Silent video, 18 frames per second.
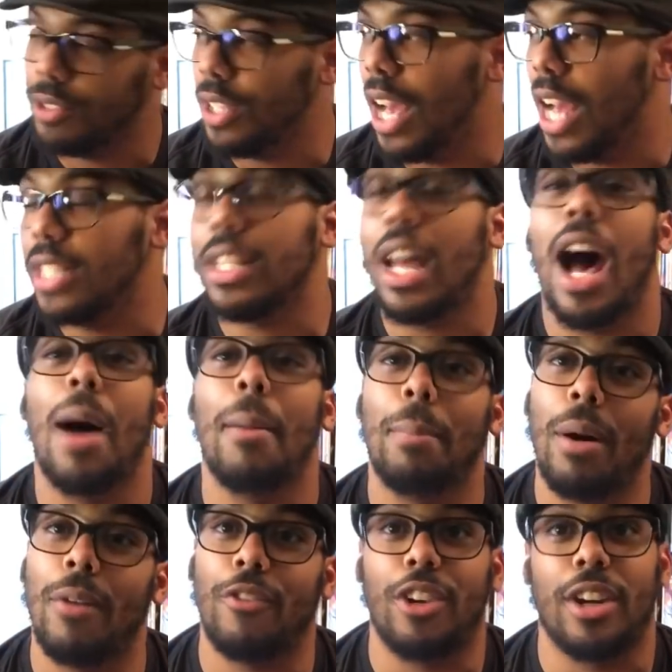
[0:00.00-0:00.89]
Guys, I'm
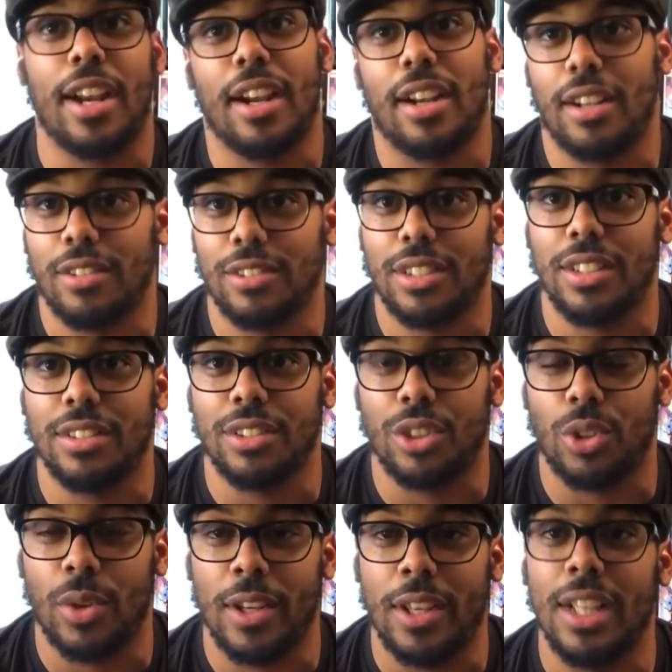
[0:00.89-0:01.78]
pumped for Daredevil
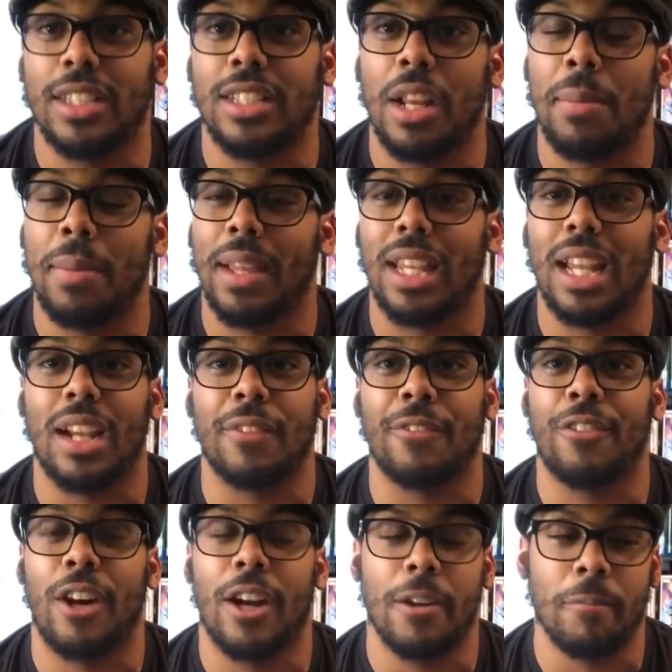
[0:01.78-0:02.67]
season 3. It's gonna be a lot
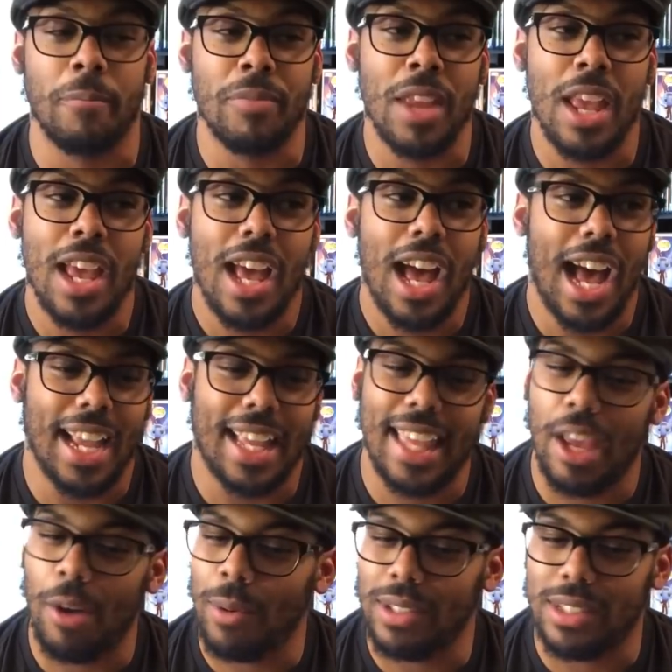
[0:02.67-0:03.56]
of fun. I
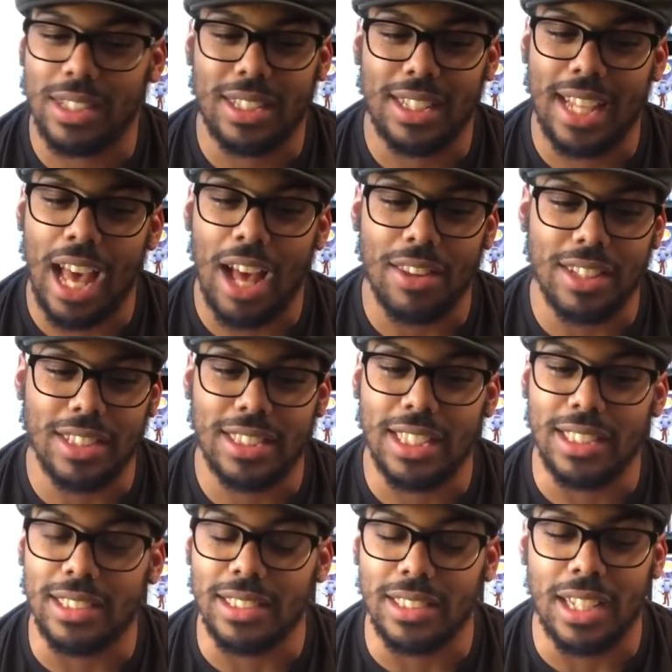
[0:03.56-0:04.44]
can't wait to see how this
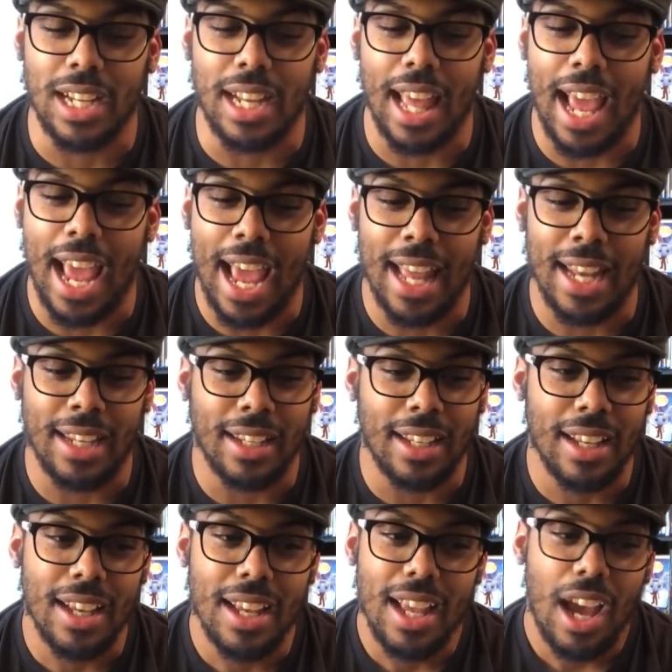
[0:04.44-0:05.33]
season's gonna
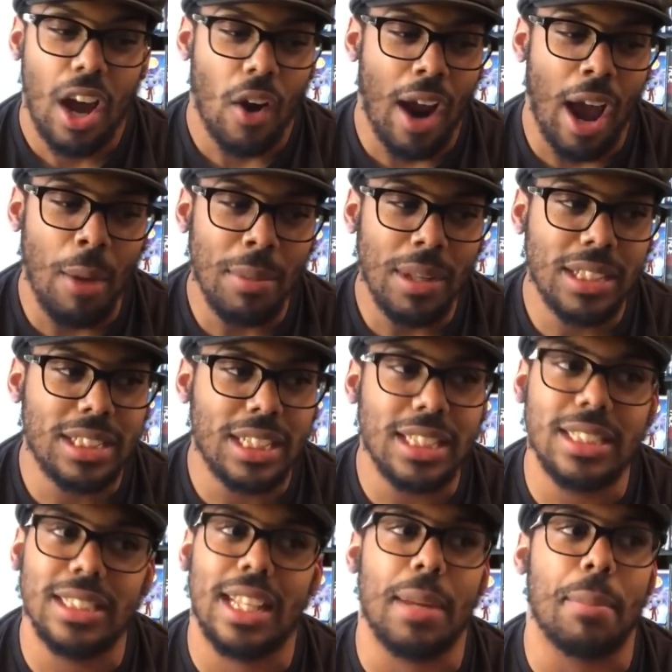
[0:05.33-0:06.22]
end, or how many
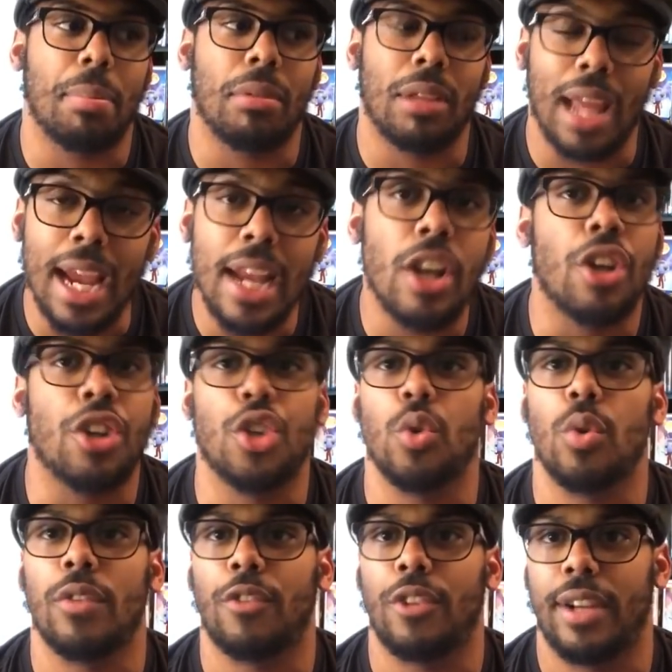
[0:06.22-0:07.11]
seasons they plan on
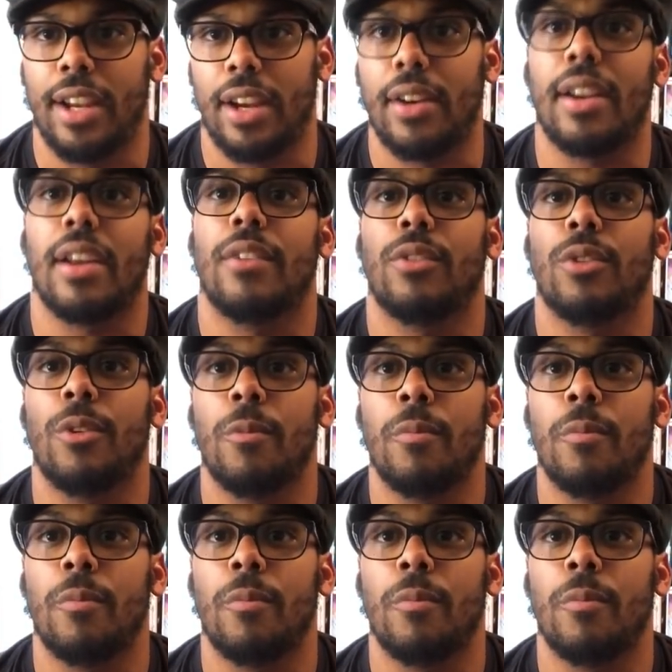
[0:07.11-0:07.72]
doing for Daredevil.